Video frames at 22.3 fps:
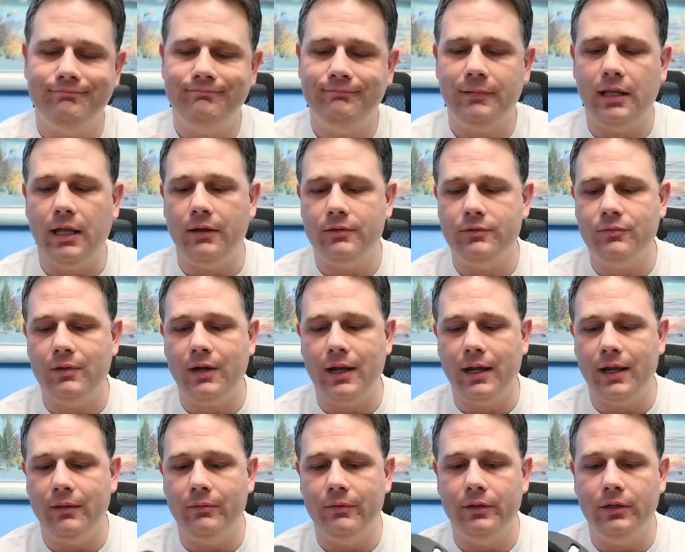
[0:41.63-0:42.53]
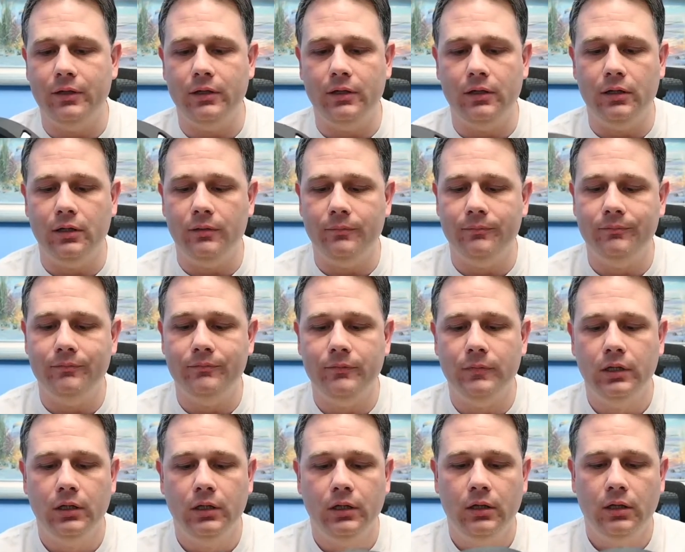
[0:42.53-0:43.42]
That was what I had with it.
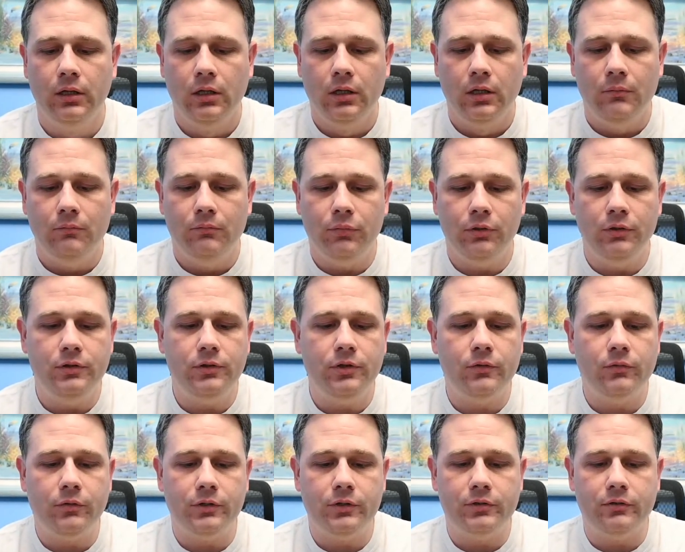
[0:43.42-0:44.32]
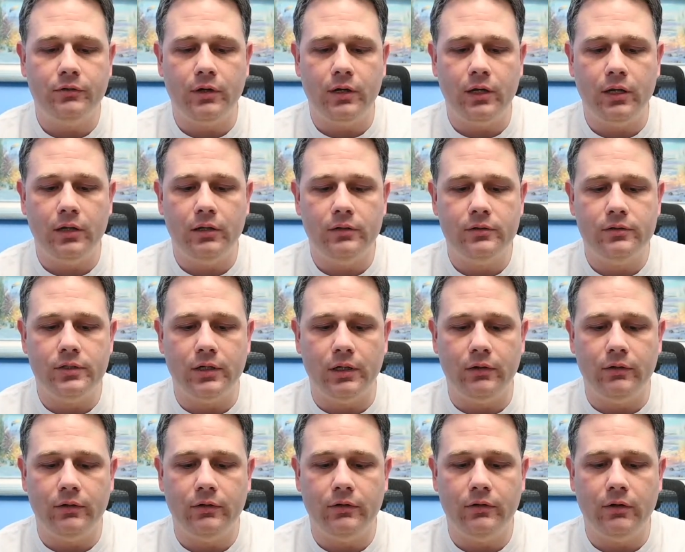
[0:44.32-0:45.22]
Bluetooth worked great,
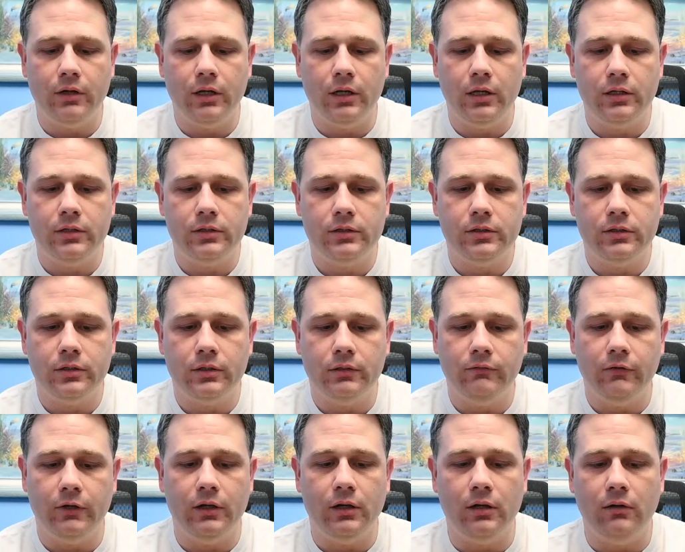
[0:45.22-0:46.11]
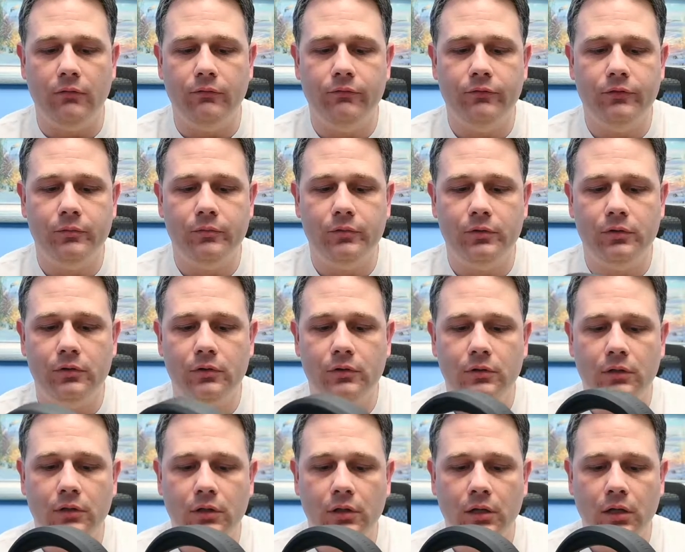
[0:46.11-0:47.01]
sounded great, very
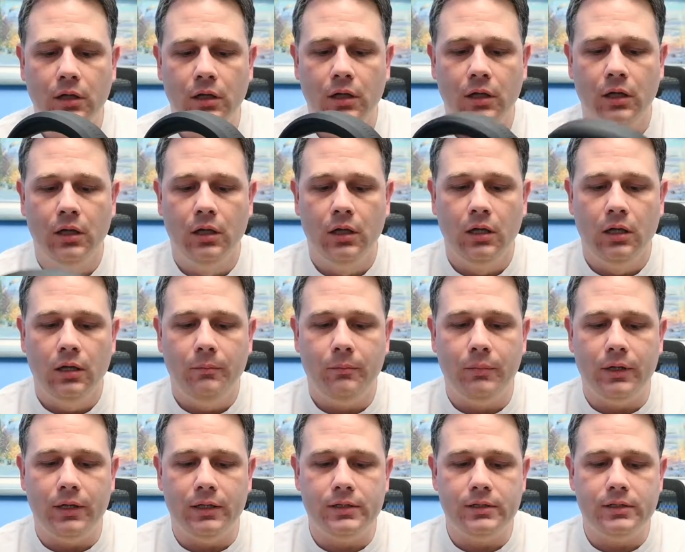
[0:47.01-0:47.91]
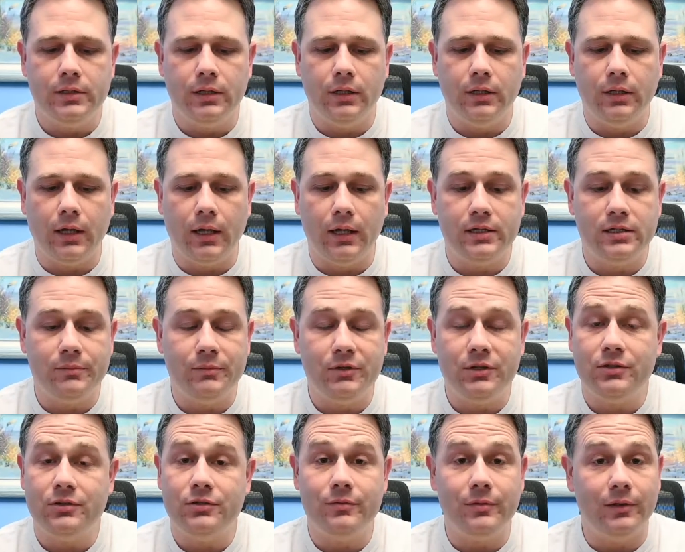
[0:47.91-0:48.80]
comfortable, but I had some
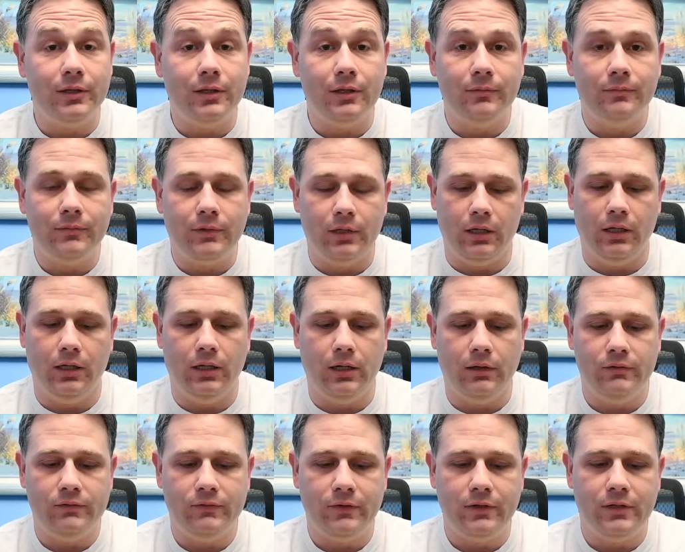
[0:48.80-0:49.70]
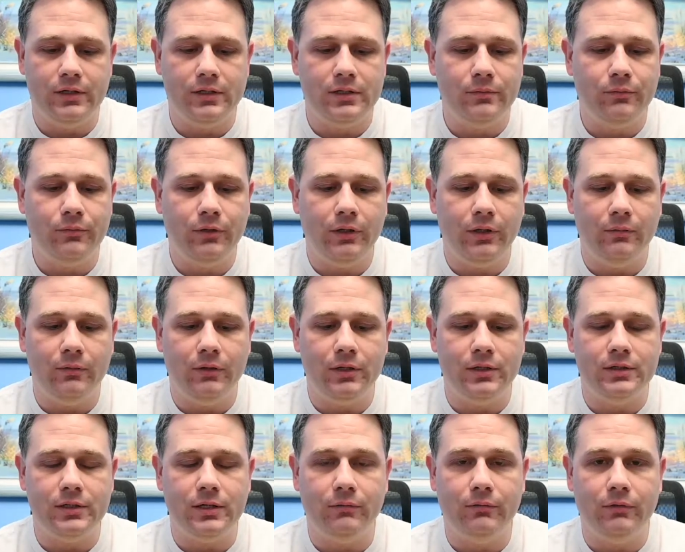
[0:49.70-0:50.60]
issues with it and I was very disappointed
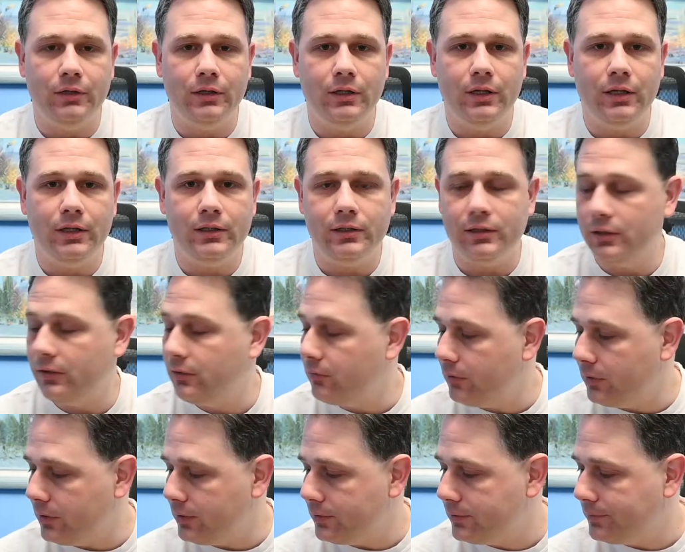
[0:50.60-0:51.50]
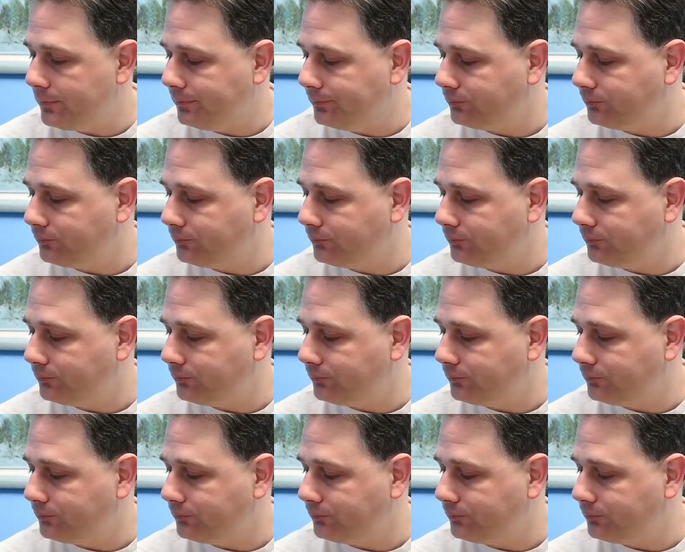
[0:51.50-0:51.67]
because I really liked it otherwise.